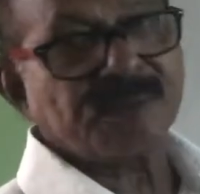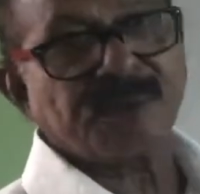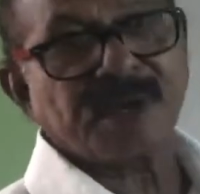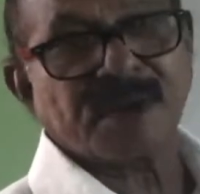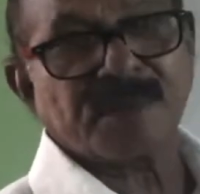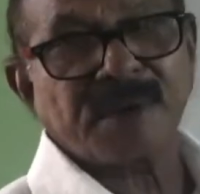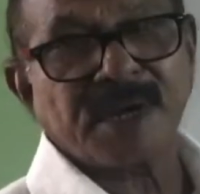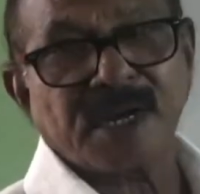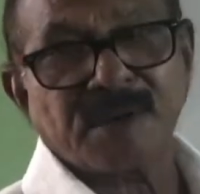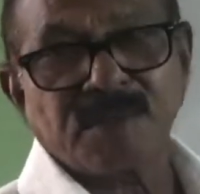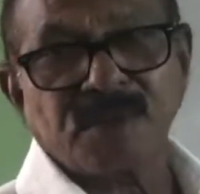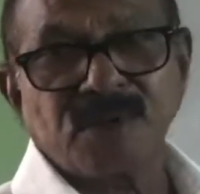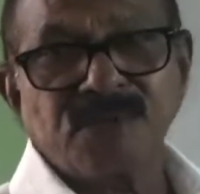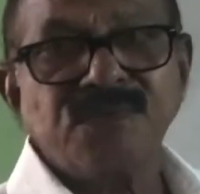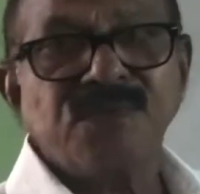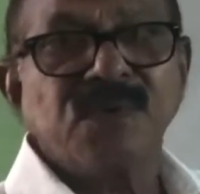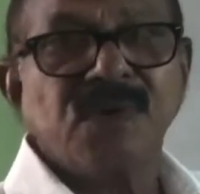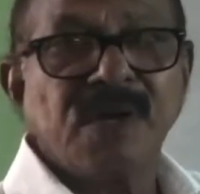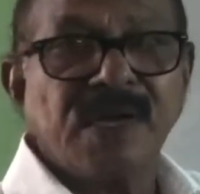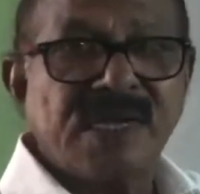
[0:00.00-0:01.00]
are made up
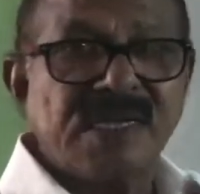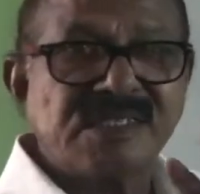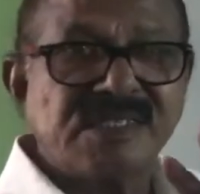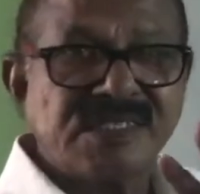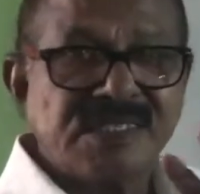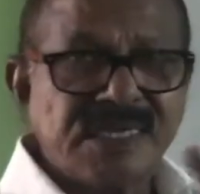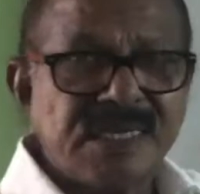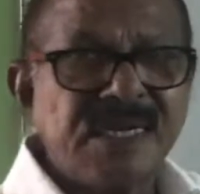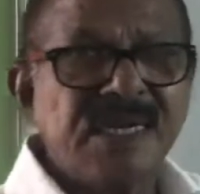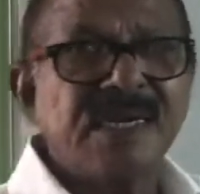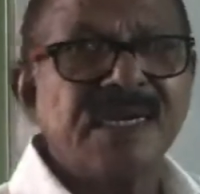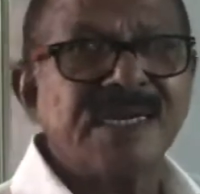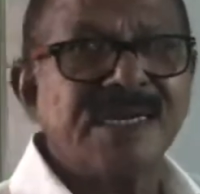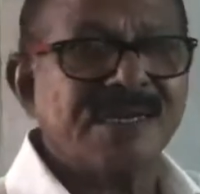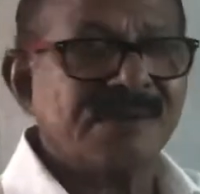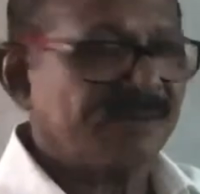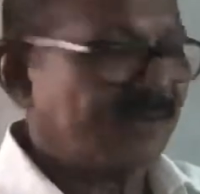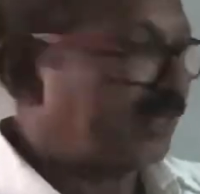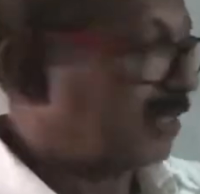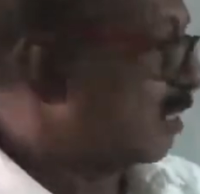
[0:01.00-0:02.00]
of a single layer
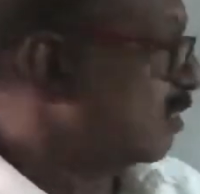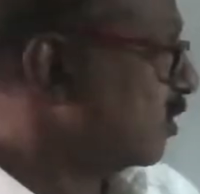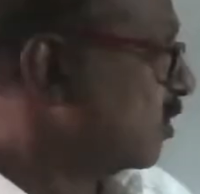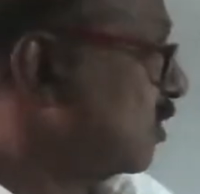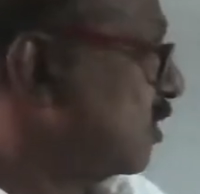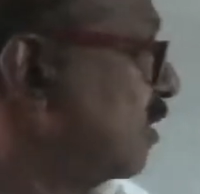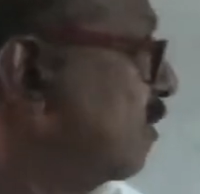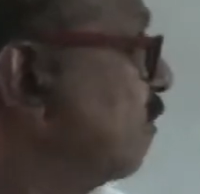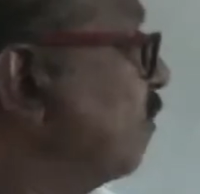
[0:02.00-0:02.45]
of cells.